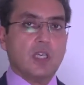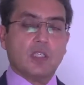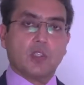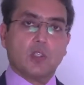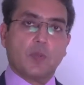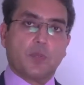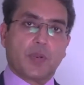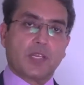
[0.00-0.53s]

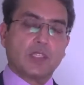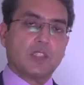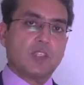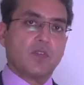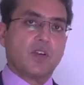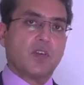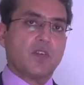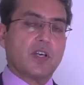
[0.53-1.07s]
So the presence
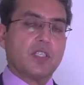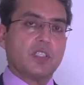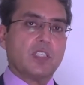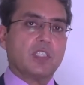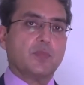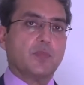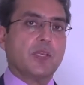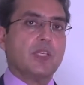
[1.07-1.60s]
of liver
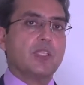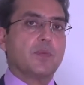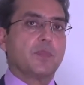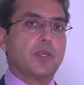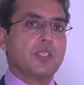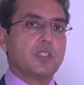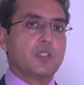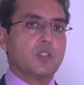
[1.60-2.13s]
disease means the
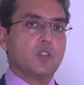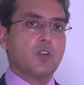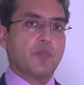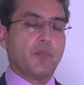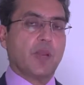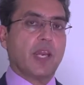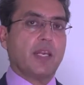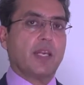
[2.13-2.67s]
patient, you
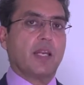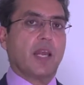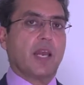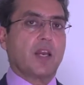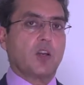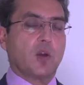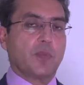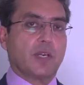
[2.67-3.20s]
have made an
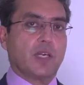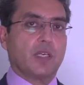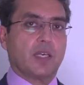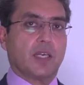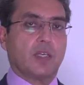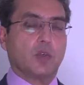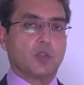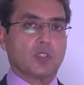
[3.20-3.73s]
anatomical
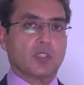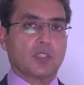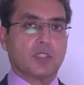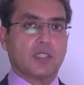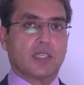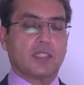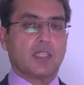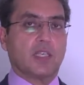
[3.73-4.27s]
diagnosis
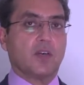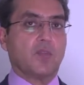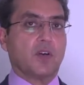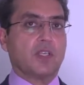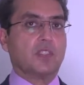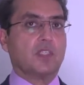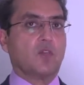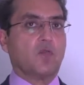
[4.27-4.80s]
that the
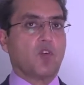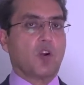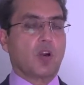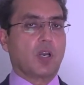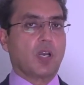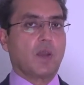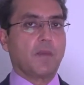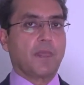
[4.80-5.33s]
liver is
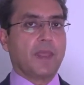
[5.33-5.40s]
involved.